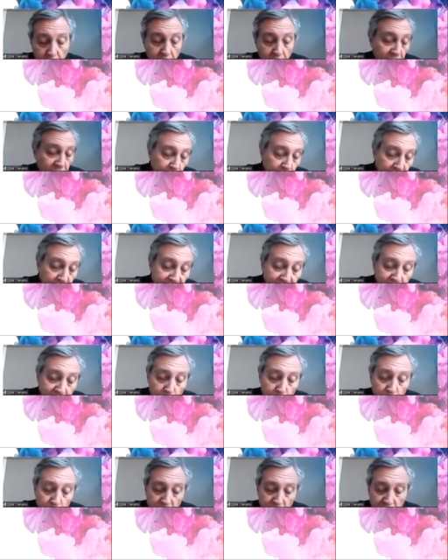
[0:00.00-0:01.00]
the
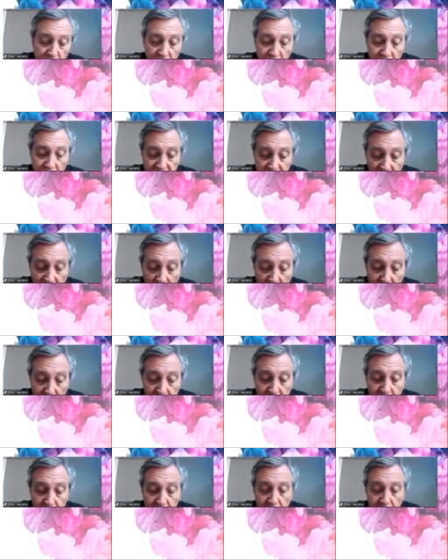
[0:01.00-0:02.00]
previous uh,
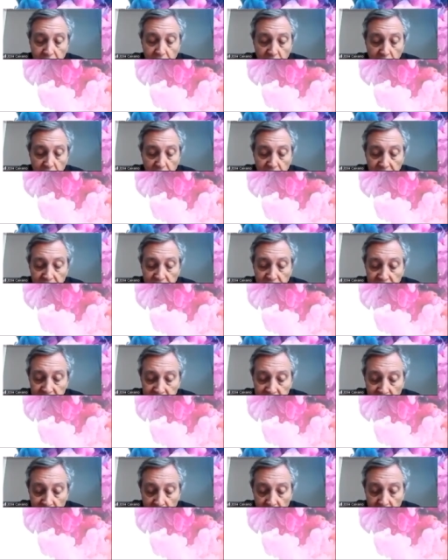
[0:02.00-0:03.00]
slide,
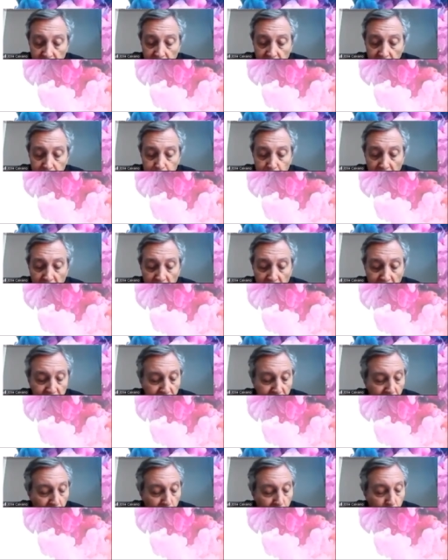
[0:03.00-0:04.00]
instead of being
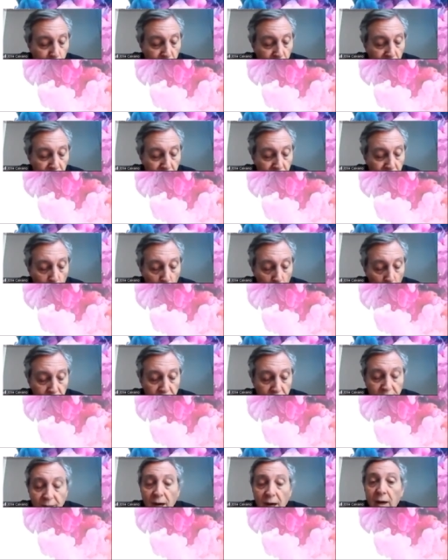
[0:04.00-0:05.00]
diluted in
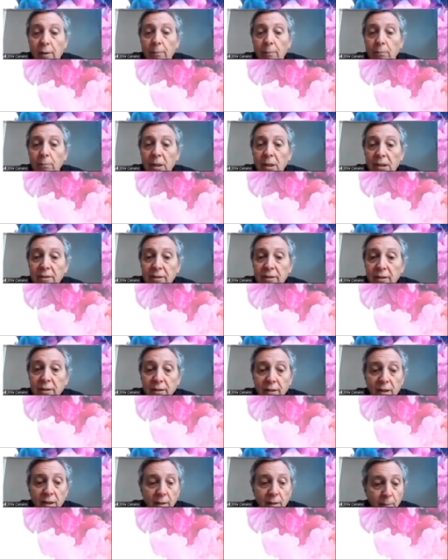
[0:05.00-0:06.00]
water, are mixed
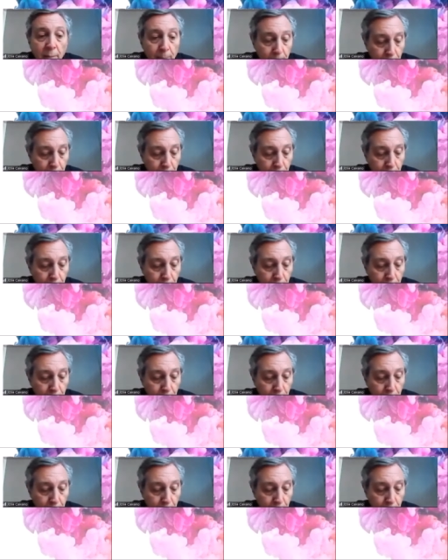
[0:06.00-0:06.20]
in